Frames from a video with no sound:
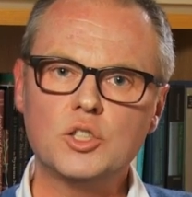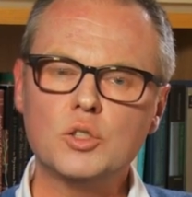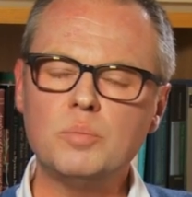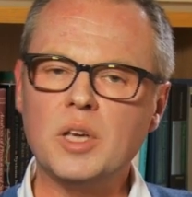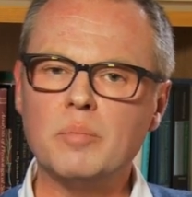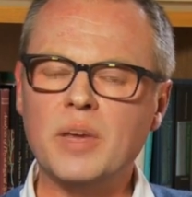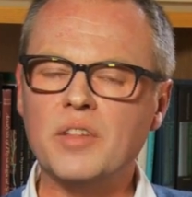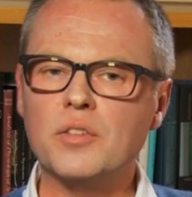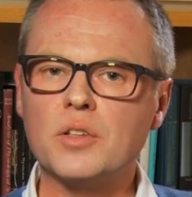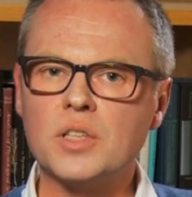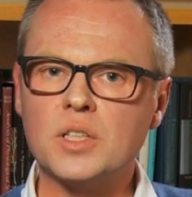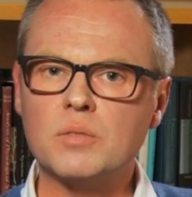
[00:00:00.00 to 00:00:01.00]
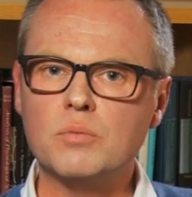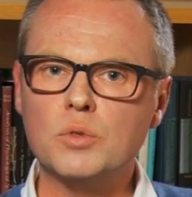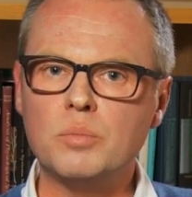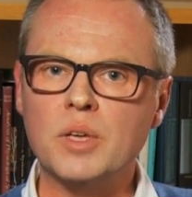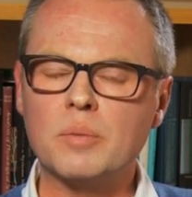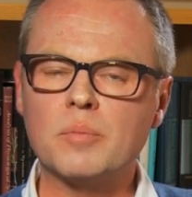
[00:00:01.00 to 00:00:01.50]
should be a method that
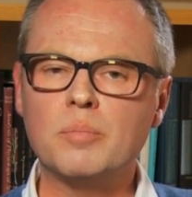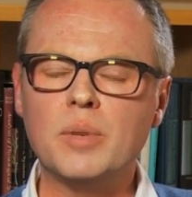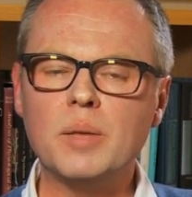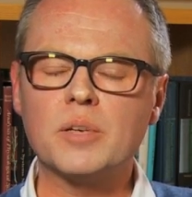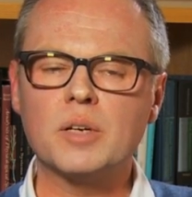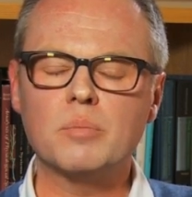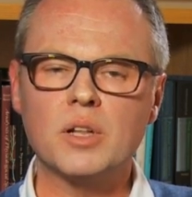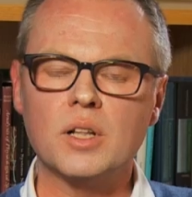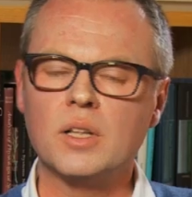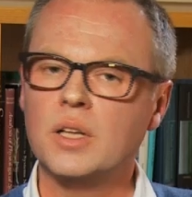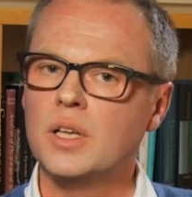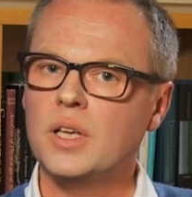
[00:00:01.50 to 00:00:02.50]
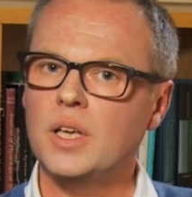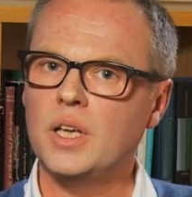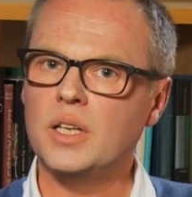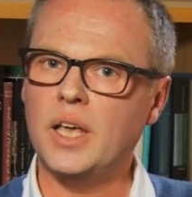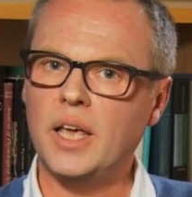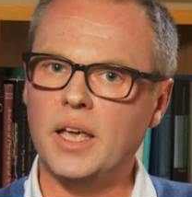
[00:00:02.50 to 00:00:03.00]
would be applicable
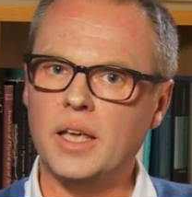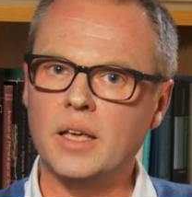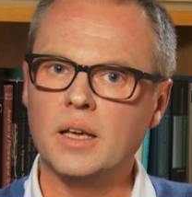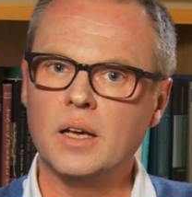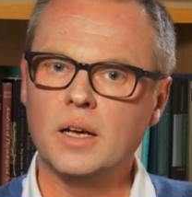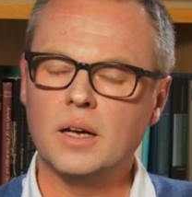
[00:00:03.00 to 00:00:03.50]
in a